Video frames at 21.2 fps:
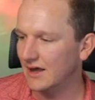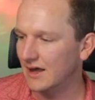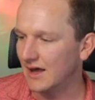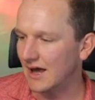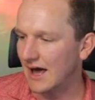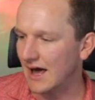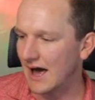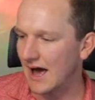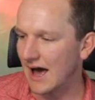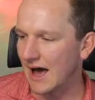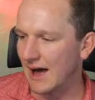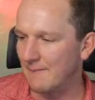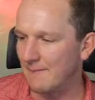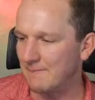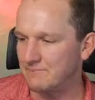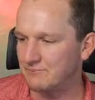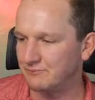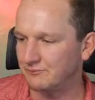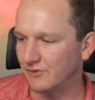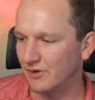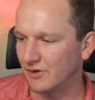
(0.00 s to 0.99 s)

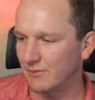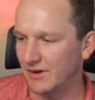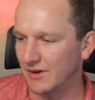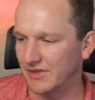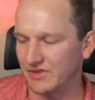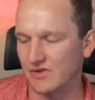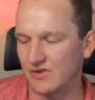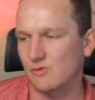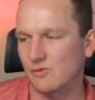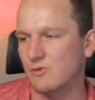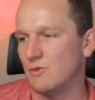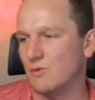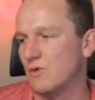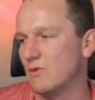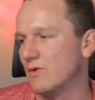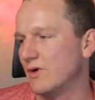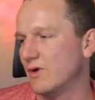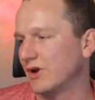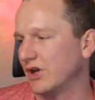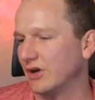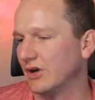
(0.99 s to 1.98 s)
Um, but this is what we're
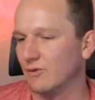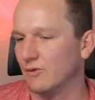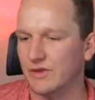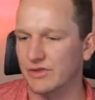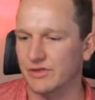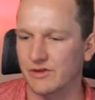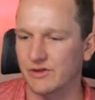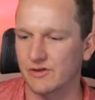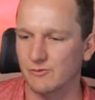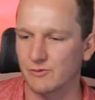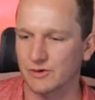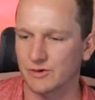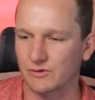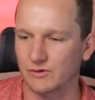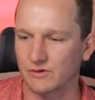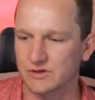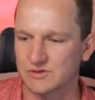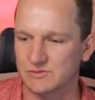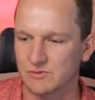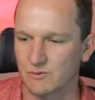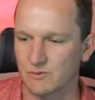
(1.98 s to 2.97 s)
working with. This is what
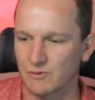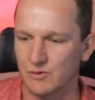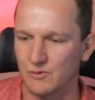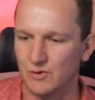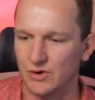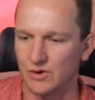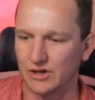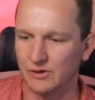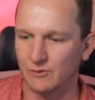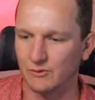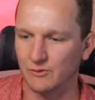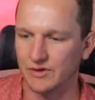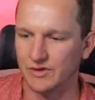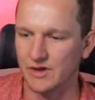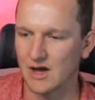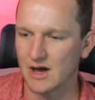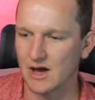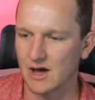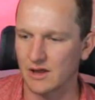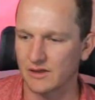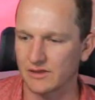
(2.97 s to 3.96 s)
this is what we're working with.
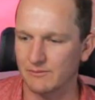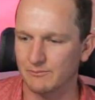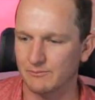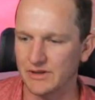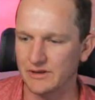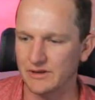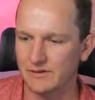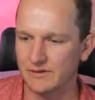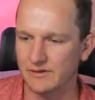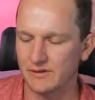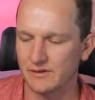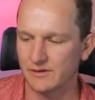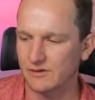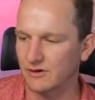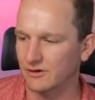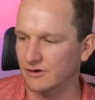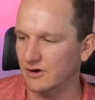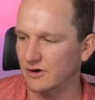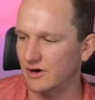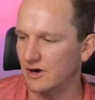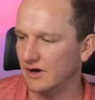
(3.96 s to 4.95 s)
Ah, the beats is
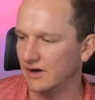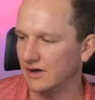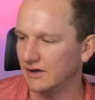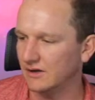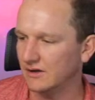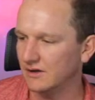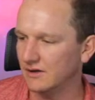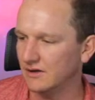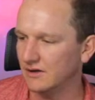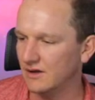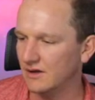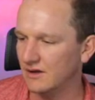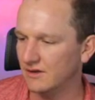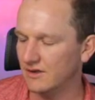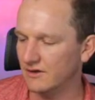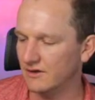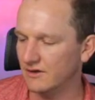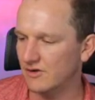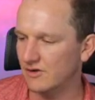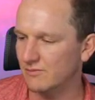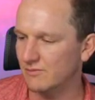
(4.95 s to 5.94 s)
not going
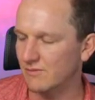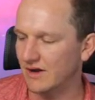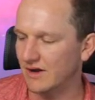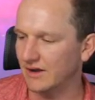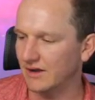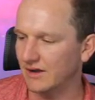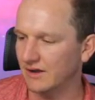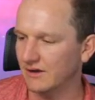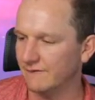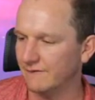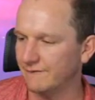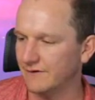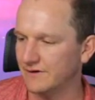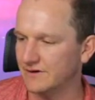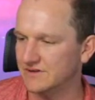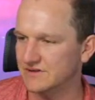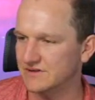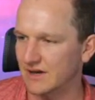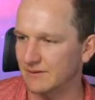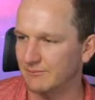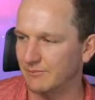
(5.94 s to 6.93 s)
think it's because my
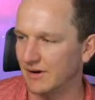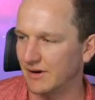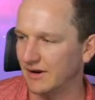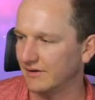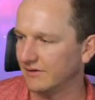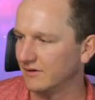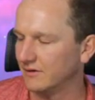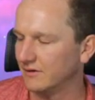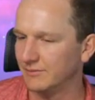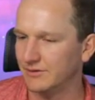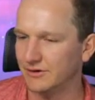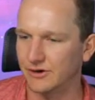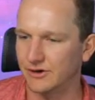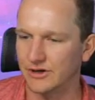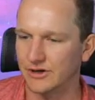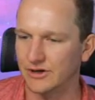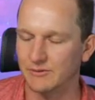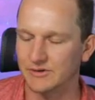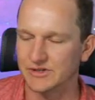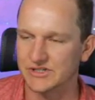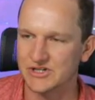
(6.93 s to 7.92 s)
earphones unplugged a little bit
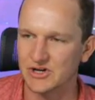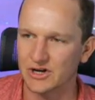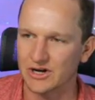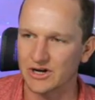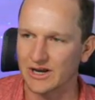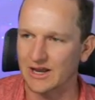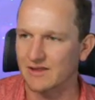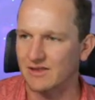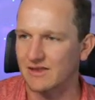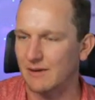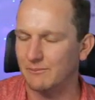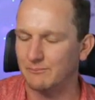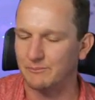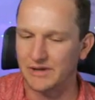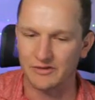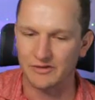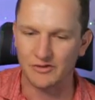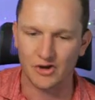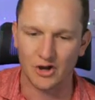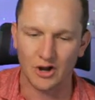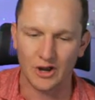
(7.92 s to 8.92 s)
earlier. We just got to get that
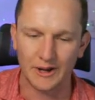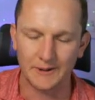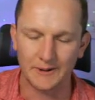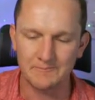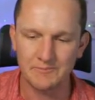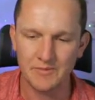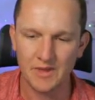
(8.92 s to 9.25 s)
beat going.